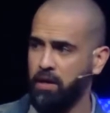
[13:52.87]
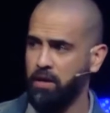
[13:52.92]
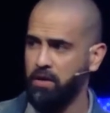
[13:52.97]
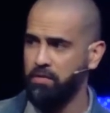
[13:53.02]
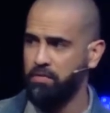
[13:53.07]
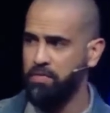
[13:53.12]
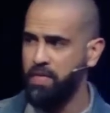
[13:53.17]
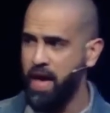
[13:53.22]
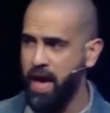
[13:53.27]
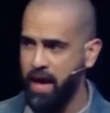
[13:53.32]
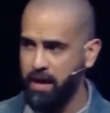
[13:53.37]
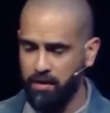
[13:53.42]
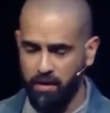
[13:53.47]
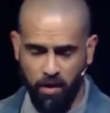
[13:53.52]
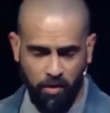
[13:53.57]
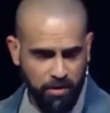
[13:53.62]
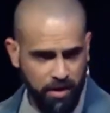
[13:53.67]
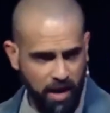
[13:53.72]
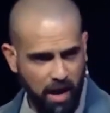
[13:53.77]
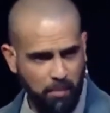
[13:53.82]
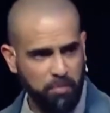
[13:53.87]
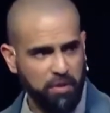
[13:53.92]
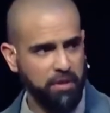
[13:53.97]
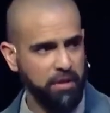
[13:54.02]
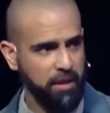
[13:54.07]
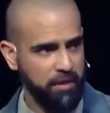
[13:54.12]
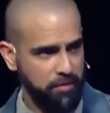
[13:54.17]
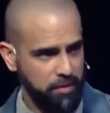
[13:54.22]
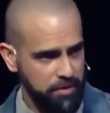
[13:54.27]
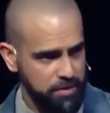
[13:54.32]
that are not
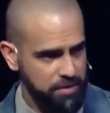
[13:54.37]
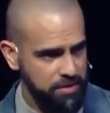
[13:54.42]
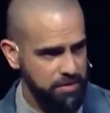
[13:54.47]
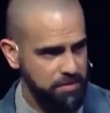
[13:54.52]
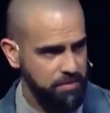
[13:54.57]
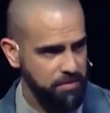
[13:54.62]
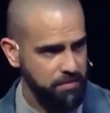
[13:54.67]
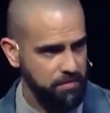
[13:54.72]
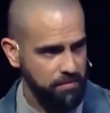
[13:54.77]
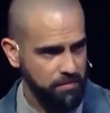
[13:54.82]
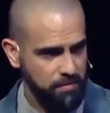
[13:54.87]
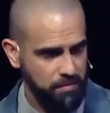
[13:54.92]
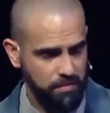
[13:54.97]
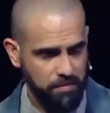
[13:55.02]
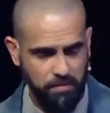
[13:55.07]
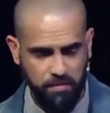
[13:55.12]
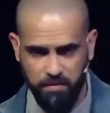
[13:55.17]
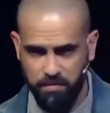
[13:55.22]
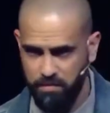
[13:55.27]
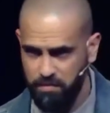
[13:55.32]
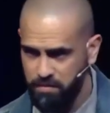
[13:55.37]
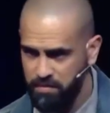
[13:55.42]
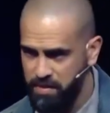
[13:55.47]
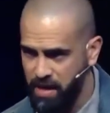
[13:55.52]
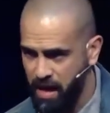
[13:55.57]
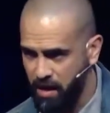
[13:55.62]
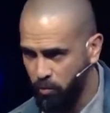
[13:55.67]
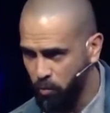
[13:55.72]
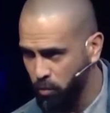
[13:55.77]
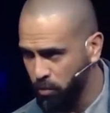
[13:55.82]
believers
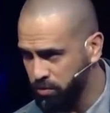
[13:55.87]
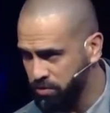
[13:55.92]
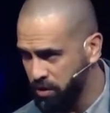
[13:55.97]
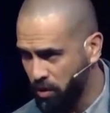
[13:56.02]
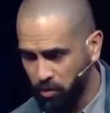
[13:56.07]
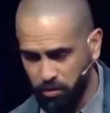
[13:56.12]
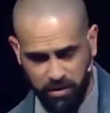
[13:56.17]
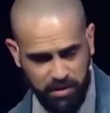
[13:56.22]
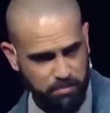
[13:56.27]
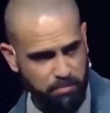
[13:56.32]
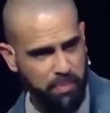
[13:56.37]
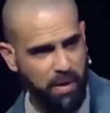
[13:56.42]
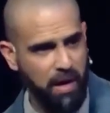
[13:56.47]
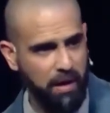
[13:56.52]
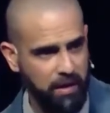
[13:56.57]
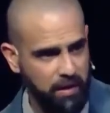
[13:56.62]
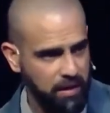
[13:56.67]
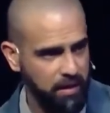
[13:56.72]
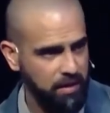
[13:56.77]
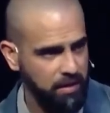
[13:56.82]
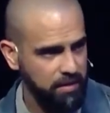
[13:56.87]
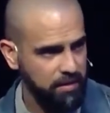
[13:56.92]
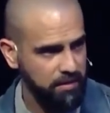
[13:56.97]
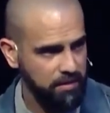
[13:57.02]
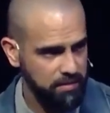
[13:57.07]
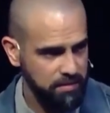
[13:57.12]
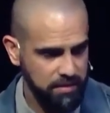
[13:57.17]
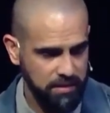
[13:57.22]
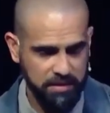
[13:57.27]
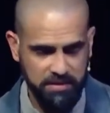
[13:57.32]
that will totally buck
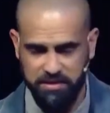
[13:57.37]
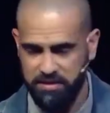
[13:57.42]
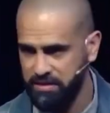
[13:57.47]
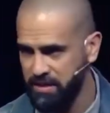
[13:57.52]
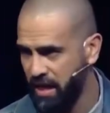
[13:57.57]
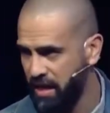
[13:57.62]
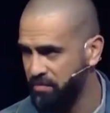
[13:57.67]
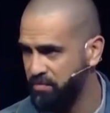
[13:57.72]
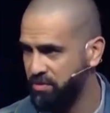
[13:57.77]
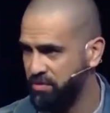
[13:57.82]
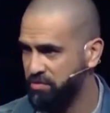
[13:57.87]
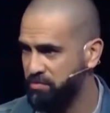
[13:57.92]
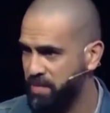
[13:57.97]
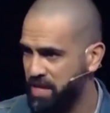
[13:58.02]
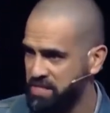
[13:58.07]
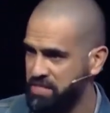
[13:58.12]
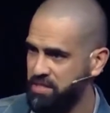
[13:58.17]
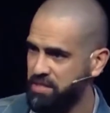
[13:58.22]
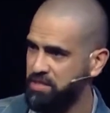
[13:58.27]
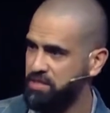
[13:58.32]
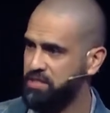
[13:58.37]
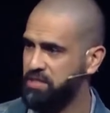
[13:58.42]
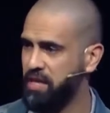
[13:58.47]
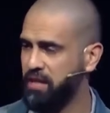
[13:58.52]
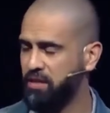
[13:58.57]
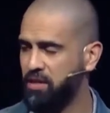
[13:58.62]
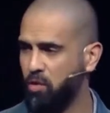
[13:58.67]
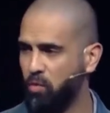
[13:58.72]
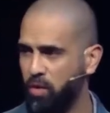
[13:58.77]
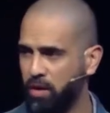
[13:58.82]
this type of message, that
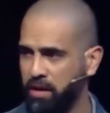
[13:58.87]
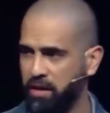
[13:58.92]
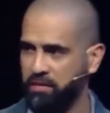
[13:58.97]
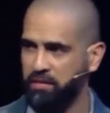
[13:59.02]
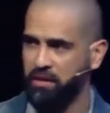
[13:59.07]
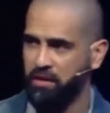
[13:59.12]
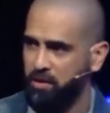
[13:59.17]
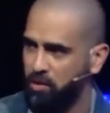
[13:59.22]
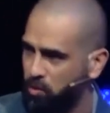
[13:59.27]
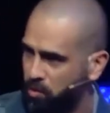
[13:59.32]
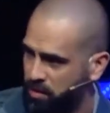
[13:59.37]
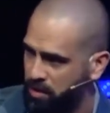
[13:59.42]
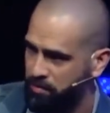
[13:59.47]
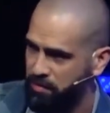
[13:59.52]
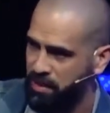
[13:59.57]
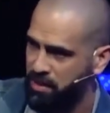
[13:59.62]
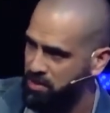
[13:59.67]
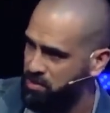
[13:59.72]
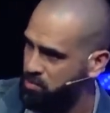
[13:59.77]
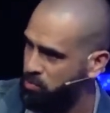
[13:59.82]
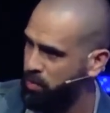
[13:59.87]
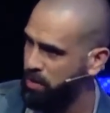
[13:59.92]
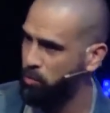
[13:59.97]
don't want anything to do with it because we